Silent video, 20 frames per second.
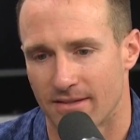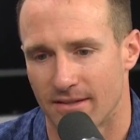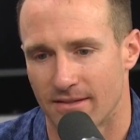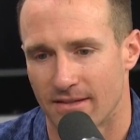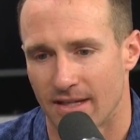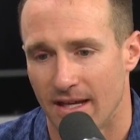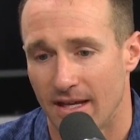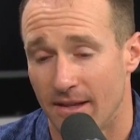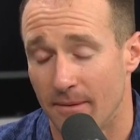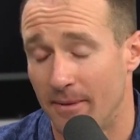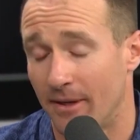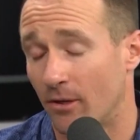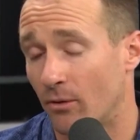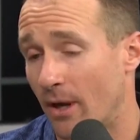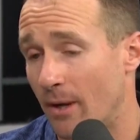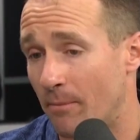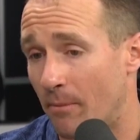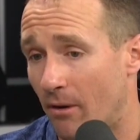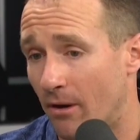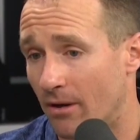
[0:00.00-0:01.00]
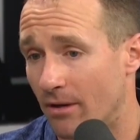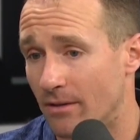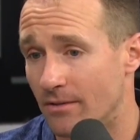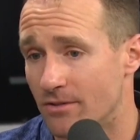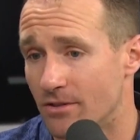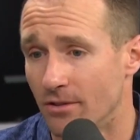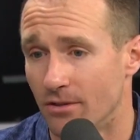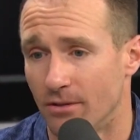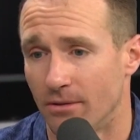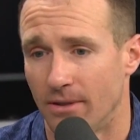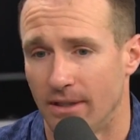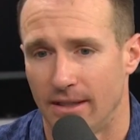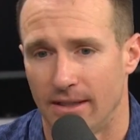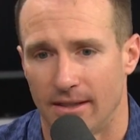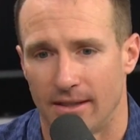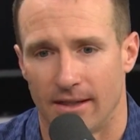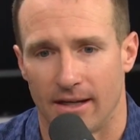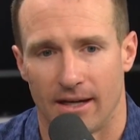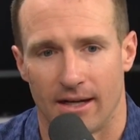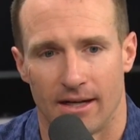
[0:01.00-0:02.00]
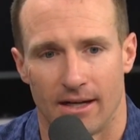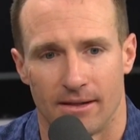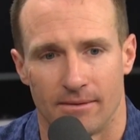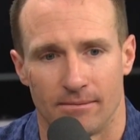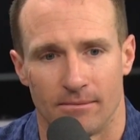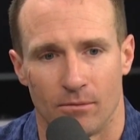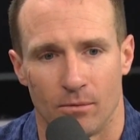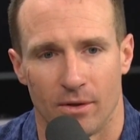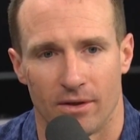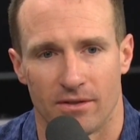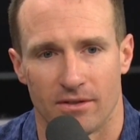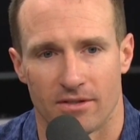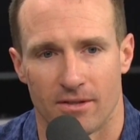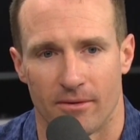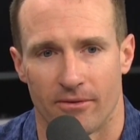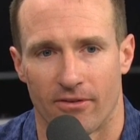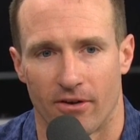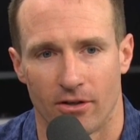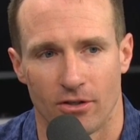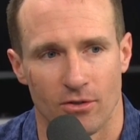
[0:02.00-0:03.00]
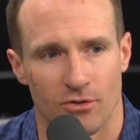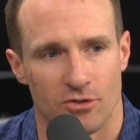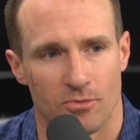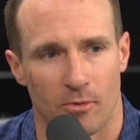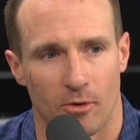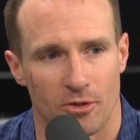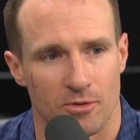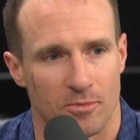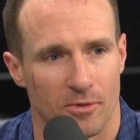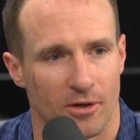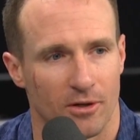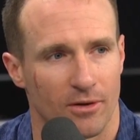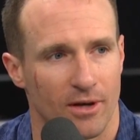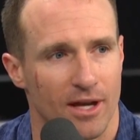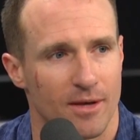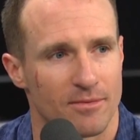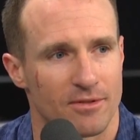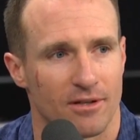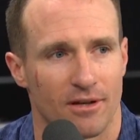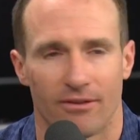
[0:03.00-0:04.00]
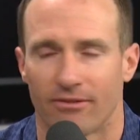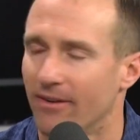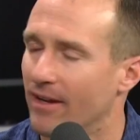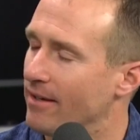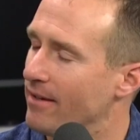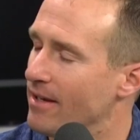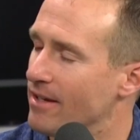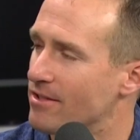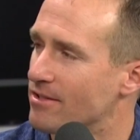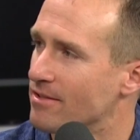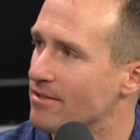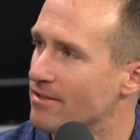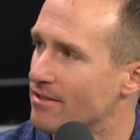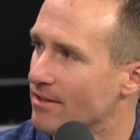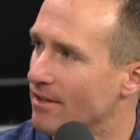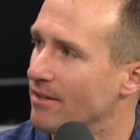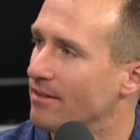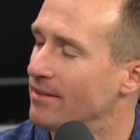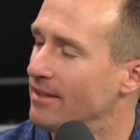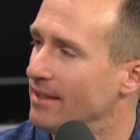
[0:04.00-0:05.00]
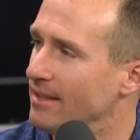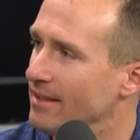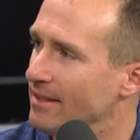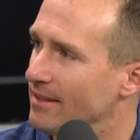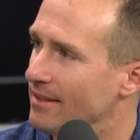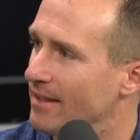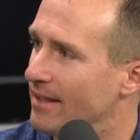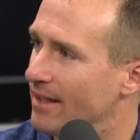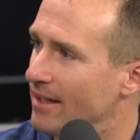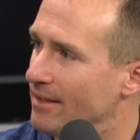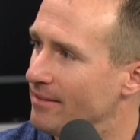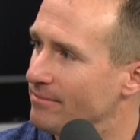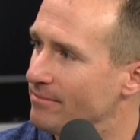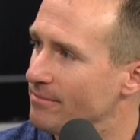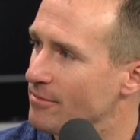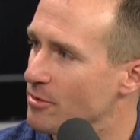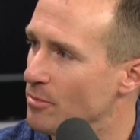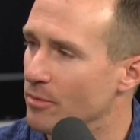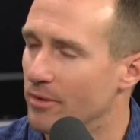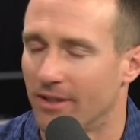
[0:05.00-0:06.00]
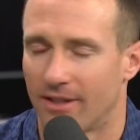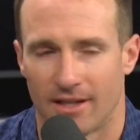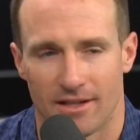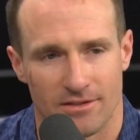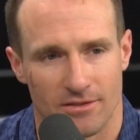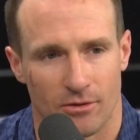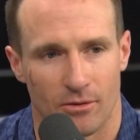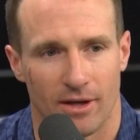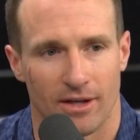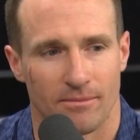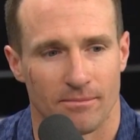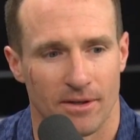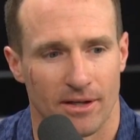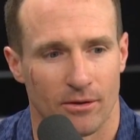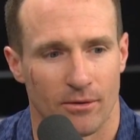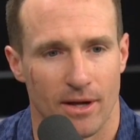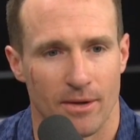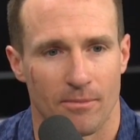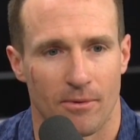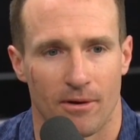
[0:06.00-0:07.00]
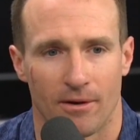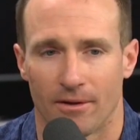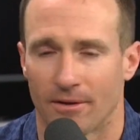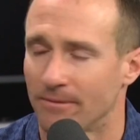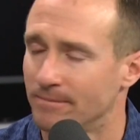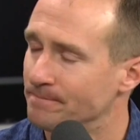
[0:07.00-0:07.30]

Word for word: It's they've been a great partner too um, with some of our youth sports programs and our foundation. So. Um, Smoothie King's a great, been a great partner.